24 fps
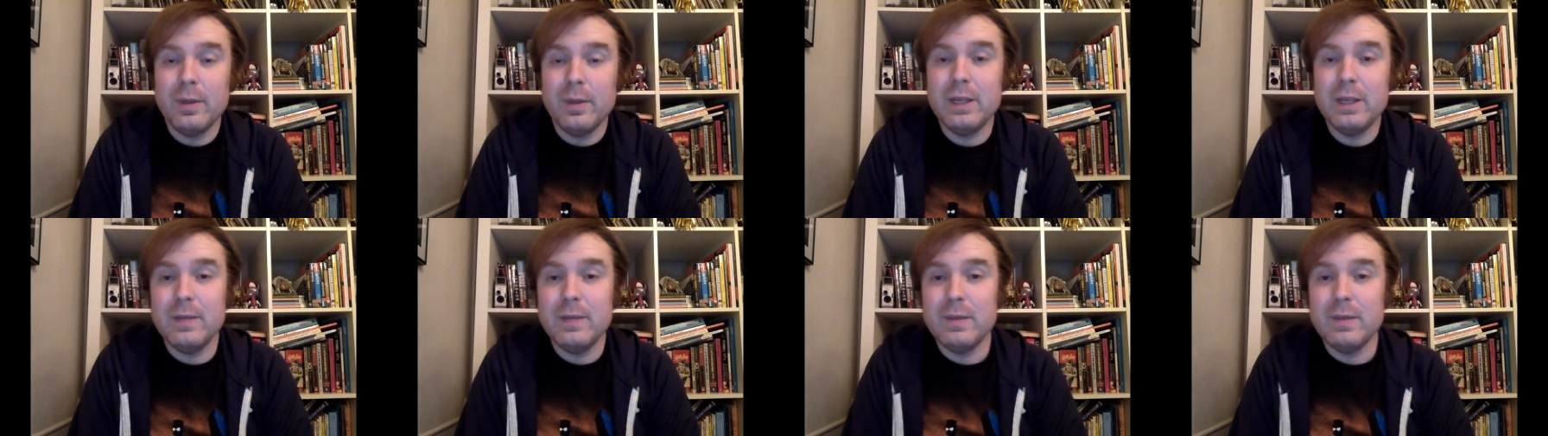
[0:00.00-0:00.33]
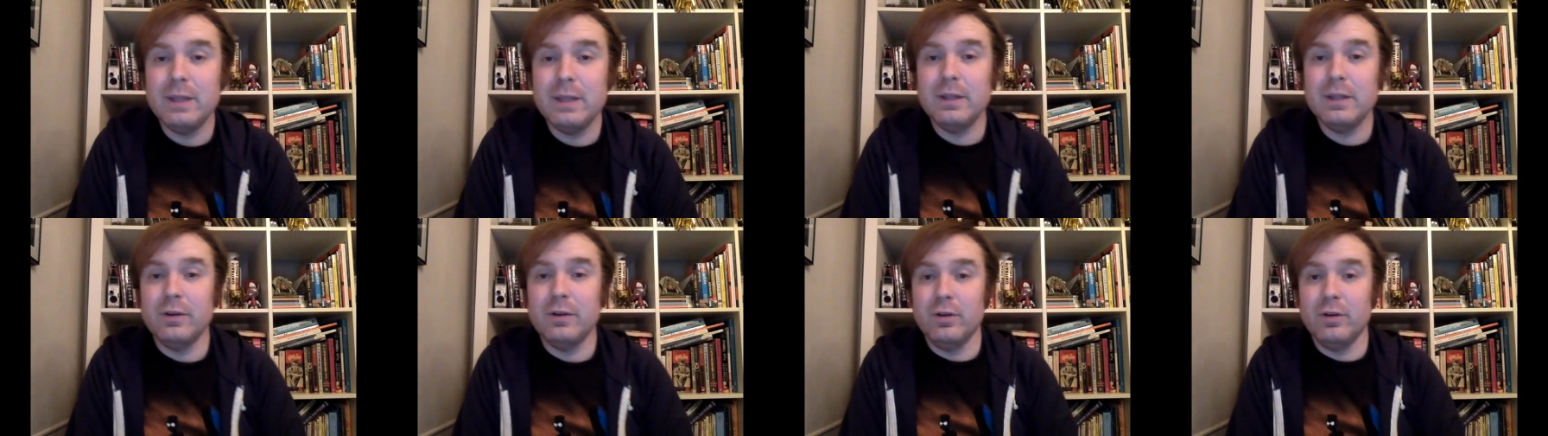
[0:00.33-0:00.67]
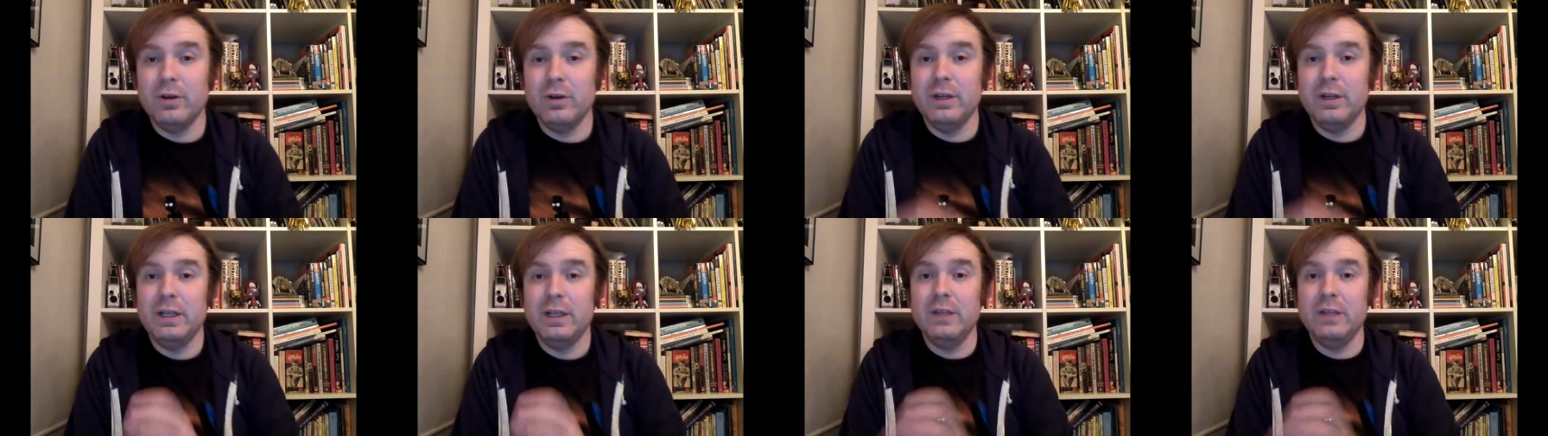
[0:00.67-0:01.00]
but he made that
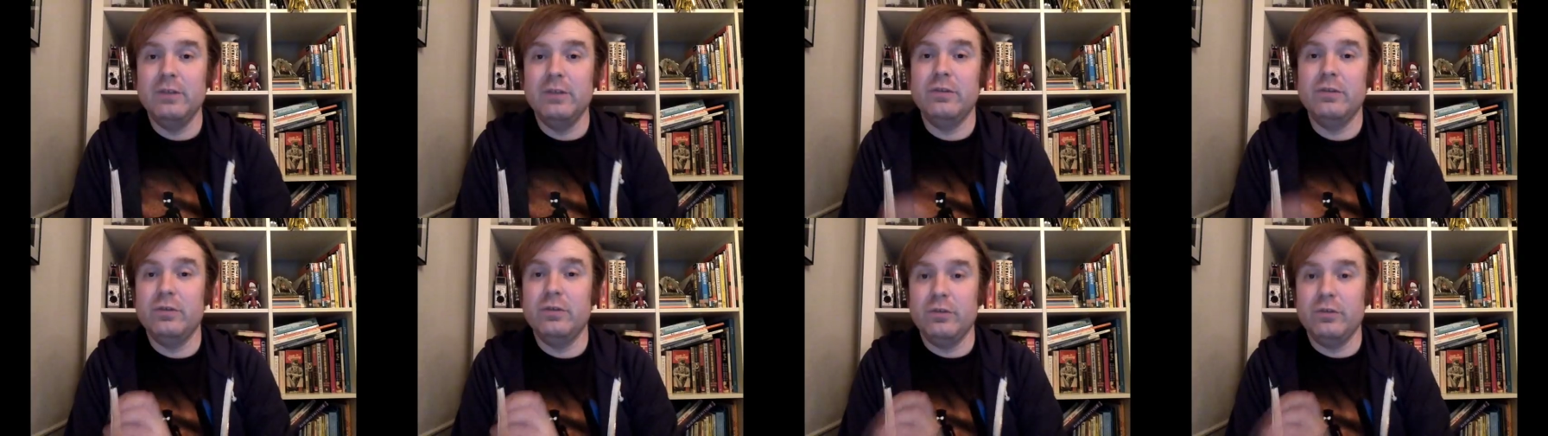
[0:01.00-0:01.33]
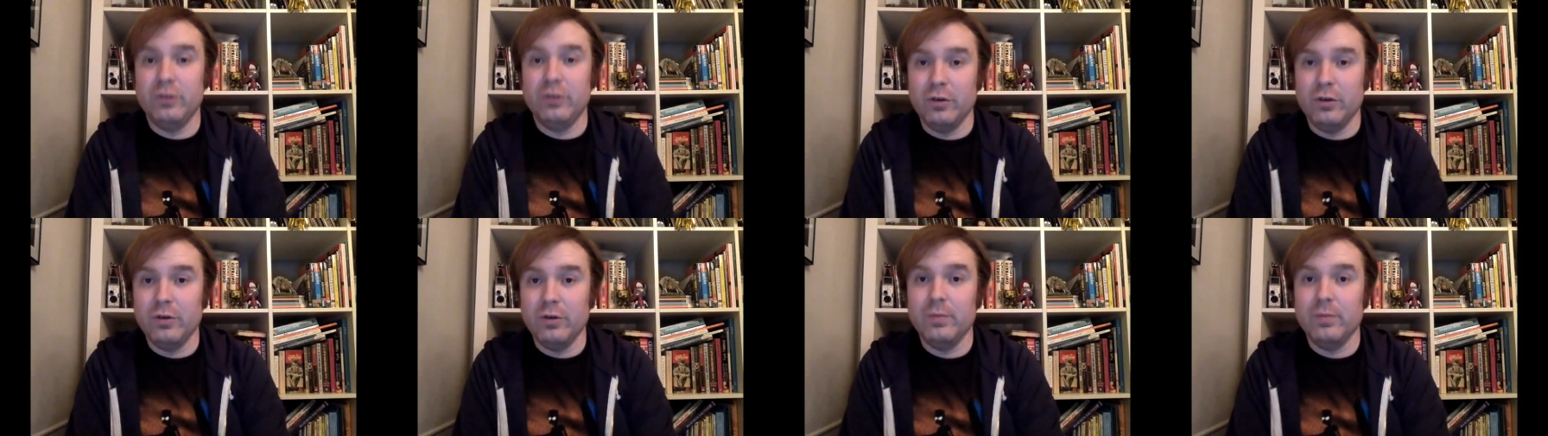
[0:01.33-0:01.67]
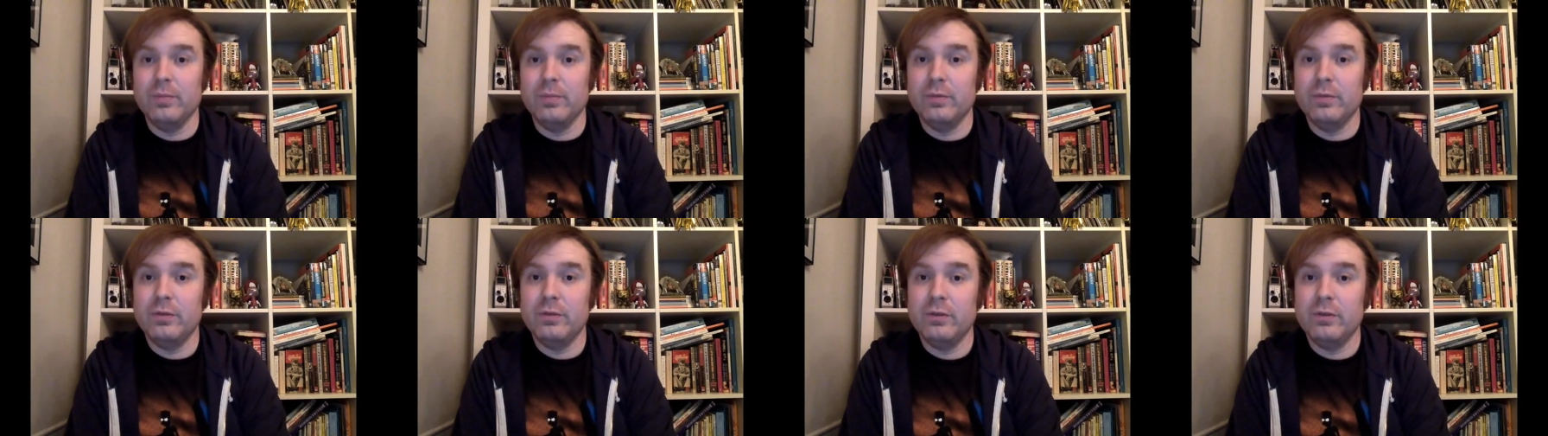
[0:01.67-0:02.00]
on his
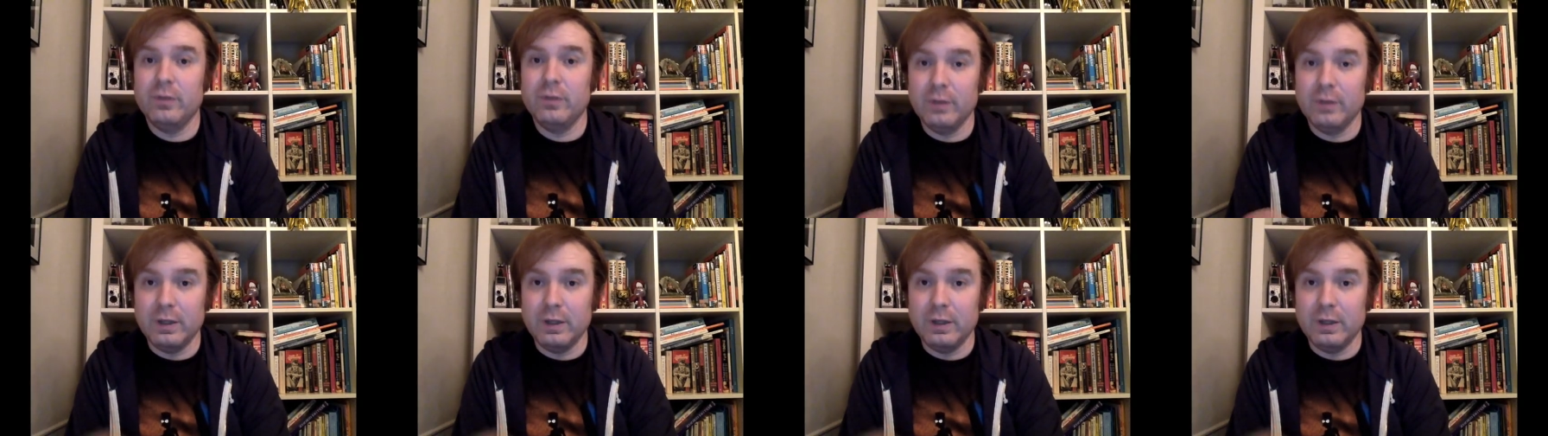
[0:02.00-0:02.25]
terms.